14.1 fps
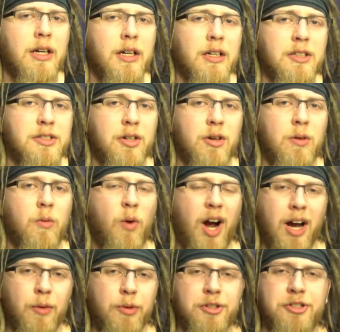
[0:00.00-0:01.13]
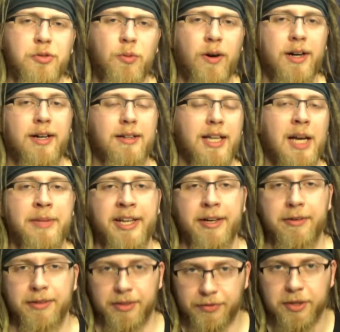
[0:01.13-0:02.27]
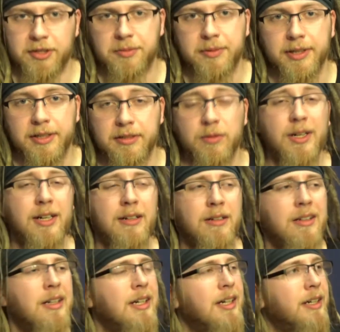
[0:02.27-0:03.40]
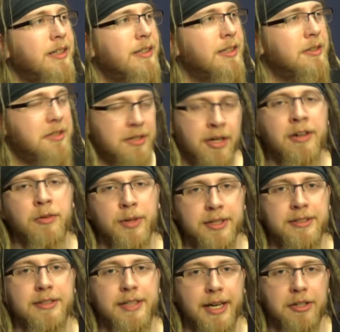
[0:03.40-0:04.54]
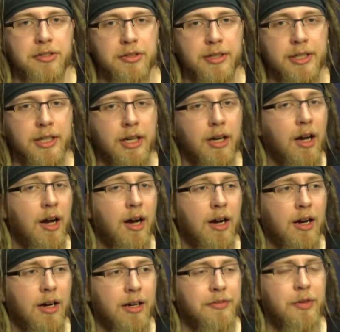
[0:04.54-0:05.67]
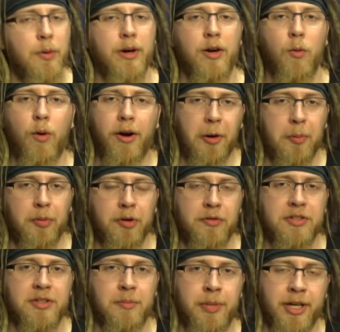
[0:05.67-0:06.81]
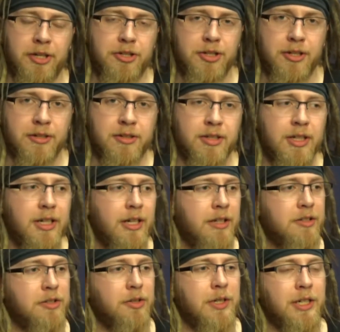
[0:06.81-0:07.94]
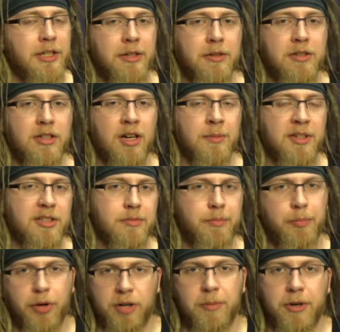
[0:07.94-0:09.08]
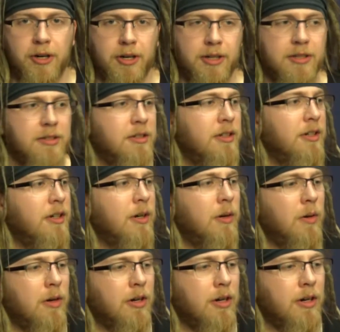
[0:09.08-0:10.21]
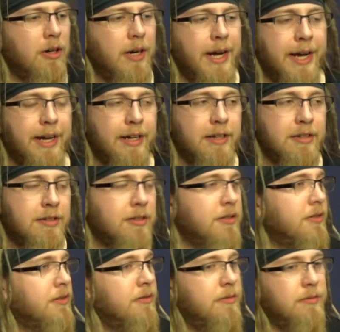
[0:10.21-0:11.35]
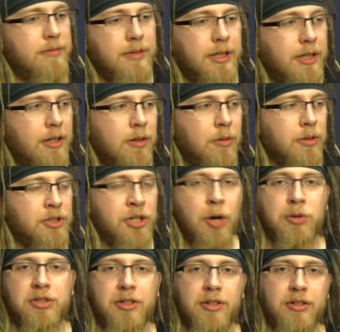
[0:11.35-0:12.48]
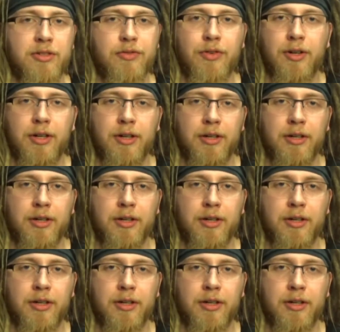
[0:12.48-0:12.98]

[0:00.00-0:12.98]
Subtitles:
So why would you want a laminator in the first place? Well, there's a ton of reasons actually. If you want to waterproof some pictures so you can use them as bookmarks or as, you know, coasters for